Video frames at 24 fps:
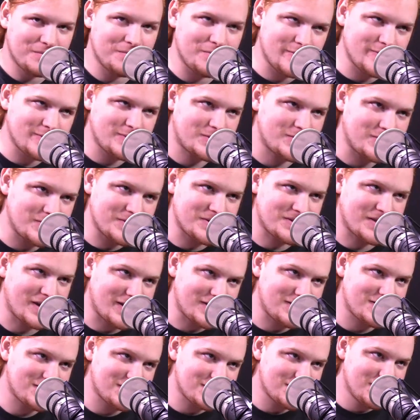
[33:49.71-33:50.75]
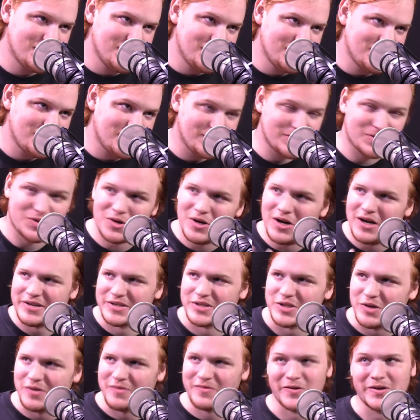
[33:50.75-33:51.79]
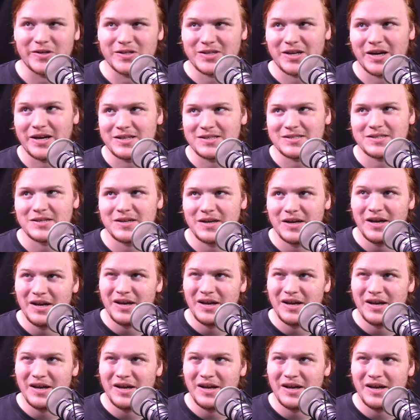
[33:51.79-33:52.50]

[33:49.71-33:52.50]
booster sets, these crossover sets.